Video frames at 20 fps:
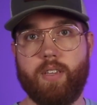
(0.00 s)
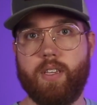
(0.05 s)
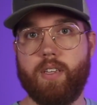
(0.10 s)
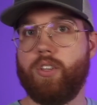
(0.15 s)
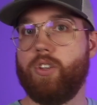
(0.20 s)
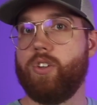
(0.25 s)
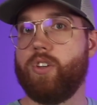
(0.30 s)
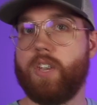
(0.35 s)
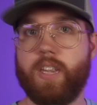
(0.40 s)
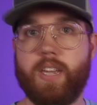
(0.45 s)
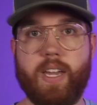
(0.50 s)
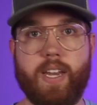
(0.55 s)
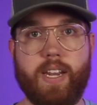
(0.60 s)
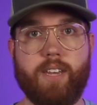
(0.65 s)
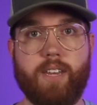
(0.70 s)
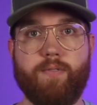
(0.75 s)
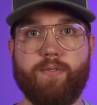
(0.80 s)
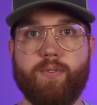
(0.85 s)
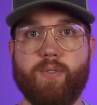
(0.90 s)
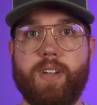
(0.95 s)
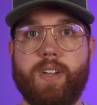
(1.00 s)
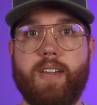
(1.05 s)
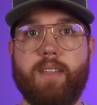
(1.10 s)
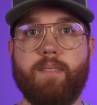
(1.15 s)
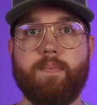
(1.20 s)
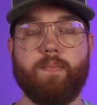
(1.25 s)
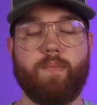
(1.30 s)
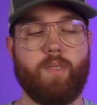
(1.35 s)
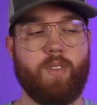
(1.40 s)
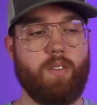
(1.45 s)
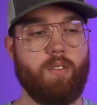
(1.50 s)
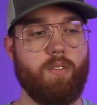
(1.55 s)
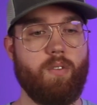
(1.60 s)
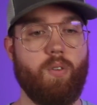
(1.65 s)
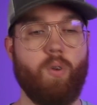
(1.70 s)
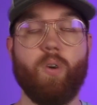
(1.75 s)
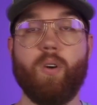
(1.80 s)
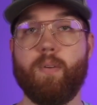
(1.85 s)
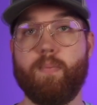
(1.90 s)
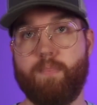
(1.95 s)
you can get in free,
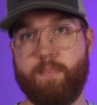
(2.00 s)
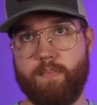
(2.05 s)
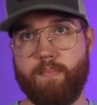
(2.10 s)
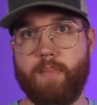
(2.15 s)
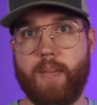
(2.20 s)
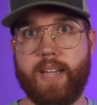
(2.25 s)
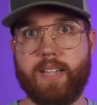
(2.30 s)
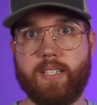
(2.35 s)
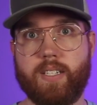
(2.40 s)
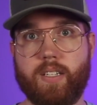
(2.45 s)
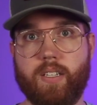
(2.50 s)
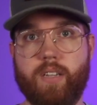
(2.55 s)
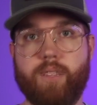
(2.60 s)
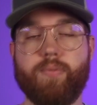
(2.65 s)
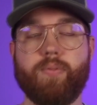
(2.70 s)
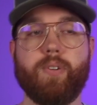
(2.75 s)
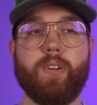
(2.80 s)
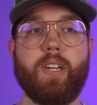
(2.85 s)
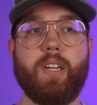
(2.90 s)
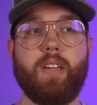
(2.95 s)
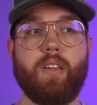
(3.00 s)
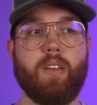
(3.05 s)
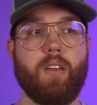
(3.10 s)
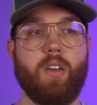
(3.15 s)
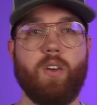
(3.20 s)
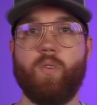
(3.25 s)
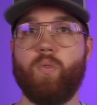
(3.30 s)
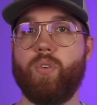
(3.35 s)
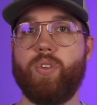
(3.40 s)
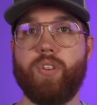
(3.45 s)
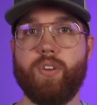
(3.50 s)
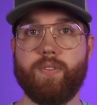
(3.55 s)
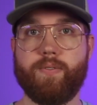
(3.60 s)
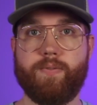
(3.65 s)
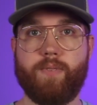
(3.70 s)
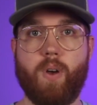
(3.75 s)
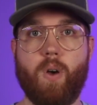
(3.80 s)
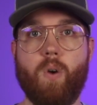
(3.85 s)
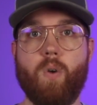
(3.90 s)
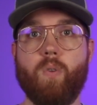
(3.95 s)
or basically free, with your
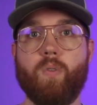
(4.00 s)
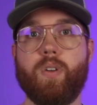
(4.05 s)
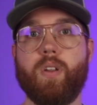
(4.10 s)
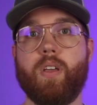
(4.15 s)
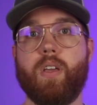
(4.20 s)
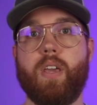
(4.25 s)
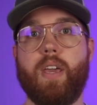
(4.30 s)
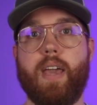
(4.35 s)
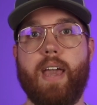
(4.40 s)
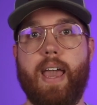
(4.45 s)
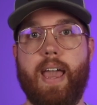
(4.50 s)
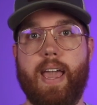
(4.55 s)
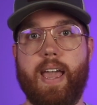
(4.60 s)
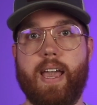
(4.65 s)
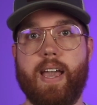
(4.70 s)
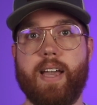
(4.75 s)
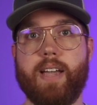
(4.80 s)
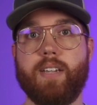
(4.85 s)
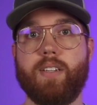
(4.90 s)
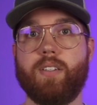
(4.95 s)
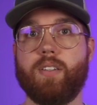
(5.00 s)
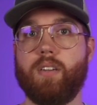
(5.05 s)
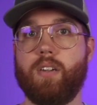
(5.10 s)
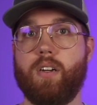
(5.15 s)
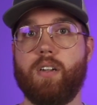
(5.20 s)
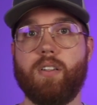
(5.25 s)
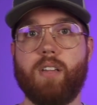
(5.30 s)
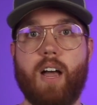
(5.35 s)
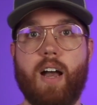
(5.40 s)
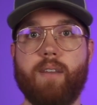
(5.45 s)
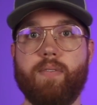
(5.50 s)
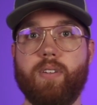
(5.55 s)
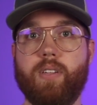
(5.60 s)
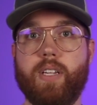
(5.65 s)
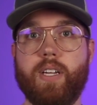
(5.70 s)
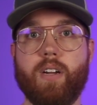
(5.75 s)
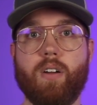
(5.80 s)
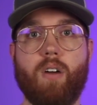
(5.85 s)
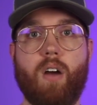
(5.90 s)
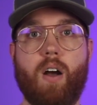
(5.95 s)
phone and a
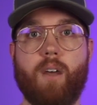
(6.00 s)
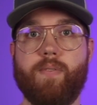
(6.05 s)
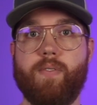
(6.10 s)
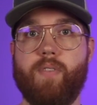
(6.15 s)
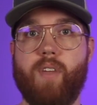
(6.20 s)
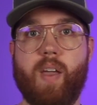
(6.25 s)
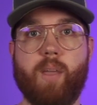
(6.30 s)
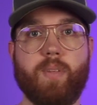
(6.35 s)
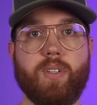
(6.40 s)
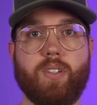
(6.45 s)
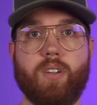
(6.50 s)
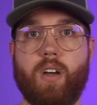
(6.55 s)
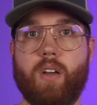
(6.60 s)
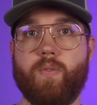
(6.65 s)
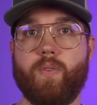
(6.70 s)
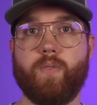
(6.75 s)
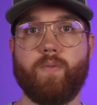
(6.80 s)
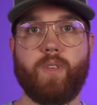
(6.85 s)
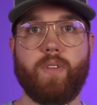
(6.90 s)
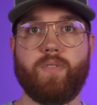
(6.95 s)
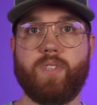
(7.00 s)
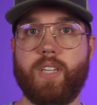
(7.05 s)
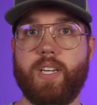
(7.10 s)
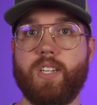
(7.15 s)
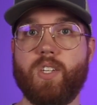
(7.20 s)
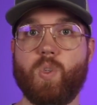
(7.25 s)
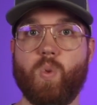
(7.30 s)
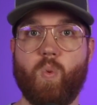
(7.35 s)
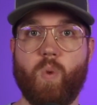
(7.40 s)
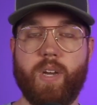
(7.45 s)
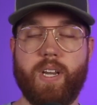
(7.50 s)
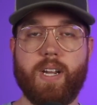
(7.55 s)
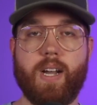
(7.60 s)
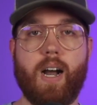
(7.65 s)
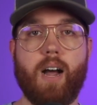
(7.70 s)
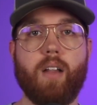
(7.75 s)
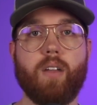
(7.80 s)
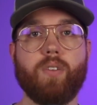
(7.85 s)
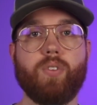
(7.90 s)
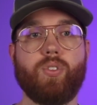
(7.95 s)
lavalier off of Amazon for $15,
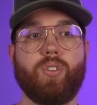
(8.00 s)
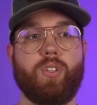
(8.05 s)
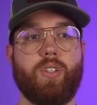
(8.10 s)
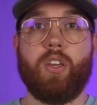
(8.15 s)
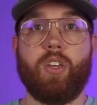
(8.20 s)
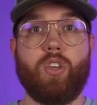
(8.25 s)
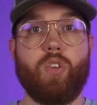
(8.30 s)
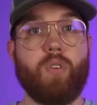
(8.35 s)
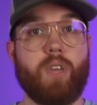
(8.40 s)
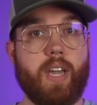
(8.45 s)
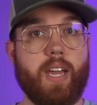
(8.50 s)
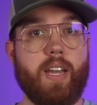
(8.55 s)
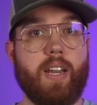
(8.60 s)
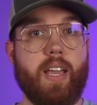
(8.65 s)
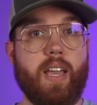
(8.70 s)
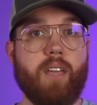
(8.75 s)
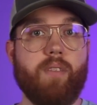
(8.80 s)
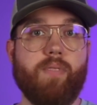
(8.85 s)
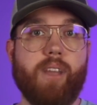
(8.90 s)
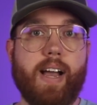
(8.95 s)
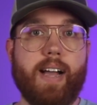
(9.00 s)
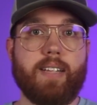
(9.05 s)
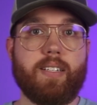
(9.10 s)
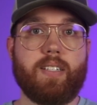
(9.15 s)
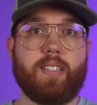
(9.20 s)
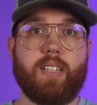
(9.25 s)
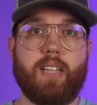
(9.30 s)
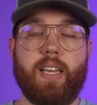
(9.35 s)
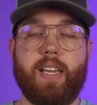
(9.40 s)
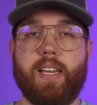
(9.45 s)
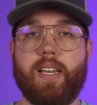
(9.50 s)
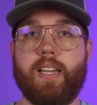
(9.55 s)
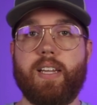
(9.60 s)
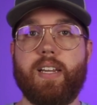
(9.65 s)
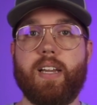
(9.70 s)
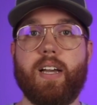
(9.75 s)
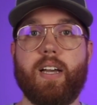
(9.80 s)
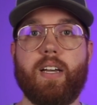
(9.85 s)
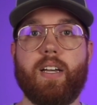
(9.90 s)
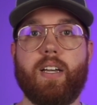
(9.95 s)
$20. You can invest
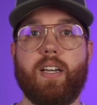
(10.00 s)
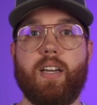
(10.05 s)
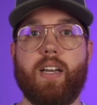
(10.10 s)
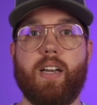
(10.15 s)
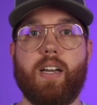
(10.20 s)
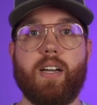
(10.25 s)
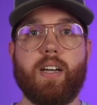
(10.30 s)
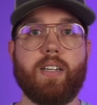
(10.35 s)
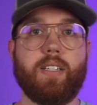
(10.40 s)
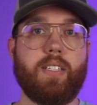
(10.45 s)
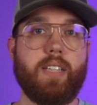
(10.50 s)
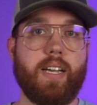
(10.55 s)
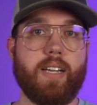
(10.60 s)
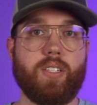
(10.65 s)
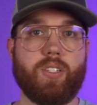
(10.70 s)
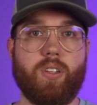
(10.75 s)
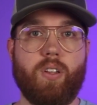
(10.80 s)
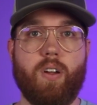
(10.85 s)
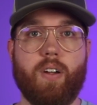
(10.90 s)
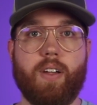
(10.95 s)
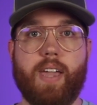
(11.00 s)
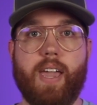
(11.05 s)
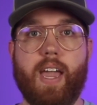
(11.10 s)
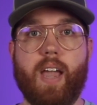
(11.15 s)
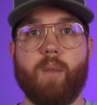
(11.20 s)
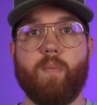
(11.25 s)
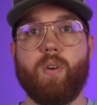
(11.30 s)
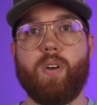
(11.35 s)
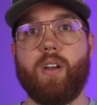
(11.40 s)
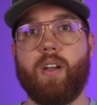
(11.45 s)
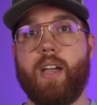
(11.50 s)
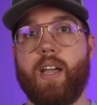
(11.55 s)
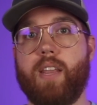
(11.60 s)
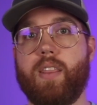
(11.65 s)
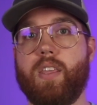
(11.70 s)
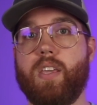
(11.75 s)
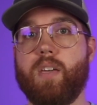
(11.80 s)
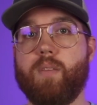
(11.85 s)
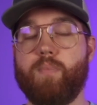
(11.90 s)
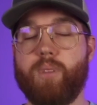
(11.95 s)
in a DSLR camera and
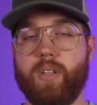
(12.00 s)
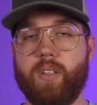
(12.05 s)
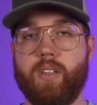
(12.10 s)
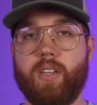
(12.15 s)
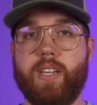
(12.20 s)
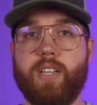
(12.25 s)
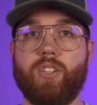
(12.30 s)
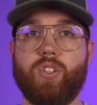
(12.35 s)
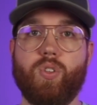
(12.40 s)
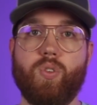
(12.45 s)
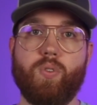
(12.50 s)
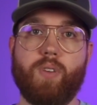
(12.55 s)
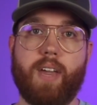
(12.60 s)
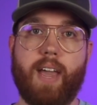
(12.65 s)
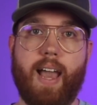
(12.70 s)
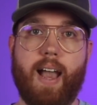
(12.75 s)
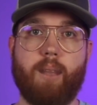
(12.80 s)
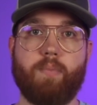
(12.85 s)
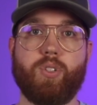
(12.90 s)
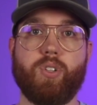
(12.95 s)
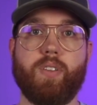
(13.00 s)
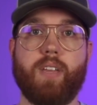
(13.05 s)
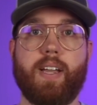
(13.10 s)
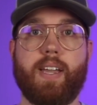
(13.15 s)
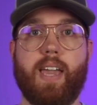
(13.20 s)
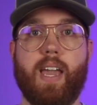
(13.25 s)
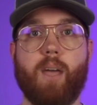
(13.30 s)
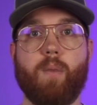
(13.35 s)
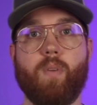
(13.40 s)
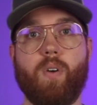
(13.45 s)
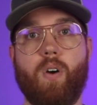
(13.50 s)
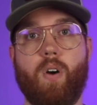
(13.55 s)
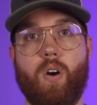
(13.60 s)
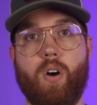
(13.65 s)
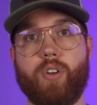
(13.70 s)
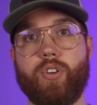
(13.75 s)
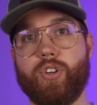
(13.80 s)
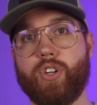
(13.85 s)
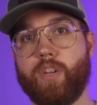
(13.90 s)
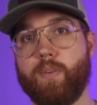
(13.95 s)
the ability to capture that camera on
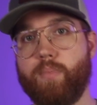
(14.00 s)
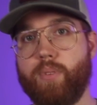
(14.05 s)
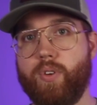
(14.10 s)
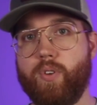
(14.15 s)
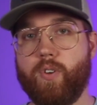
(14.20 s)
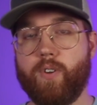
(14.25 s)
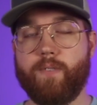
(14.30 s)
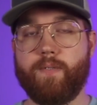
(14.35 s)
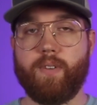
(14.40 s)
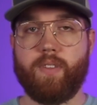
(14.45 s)
your computer for